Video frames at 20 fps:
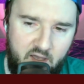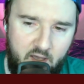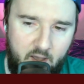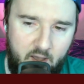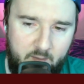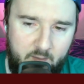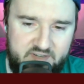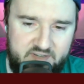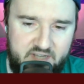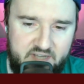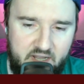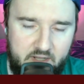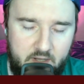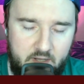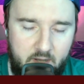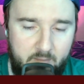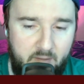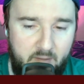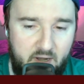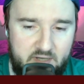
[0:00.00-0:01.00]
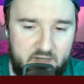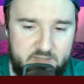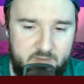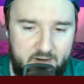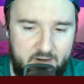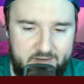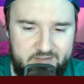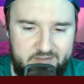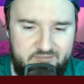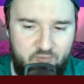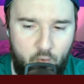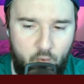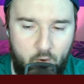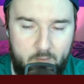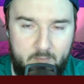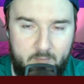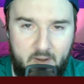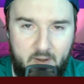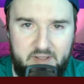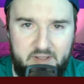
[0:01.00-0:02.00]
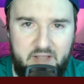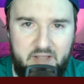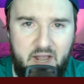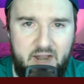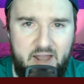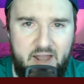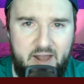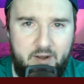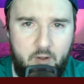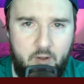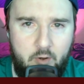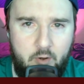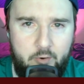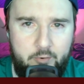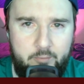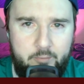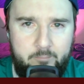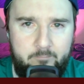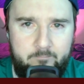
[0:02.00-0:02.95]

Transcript: I'm going to take Bucks minus four in money line at home.